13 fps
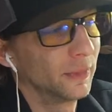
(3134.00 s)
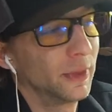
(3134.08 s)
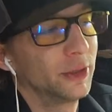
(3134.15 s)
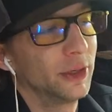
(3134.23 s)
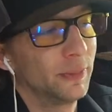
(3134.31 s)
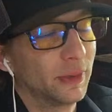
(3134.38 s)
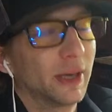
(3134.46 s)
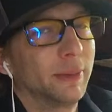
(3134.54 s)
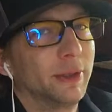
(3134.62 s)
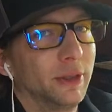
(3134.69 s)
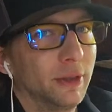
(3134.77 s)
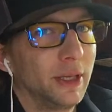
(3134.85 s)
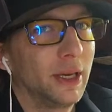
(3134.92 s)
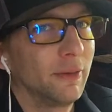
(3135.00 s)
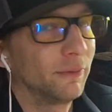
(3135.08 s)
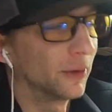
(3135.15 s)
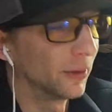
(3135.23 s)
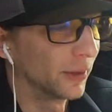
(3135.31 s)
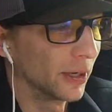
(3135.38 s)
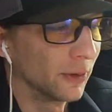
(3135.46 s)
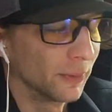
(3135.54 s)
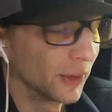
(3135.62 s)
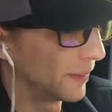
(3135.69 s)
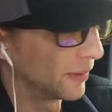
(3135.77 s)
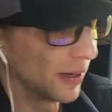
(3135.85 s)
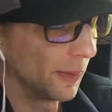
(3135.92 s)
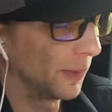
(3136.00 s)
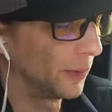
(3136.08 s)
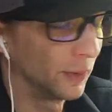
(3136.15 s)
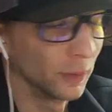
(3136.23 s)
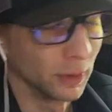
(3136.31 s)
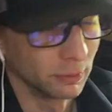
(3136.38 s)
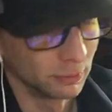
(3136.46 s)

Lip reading: Should probably delete it falling out, but I probably won't.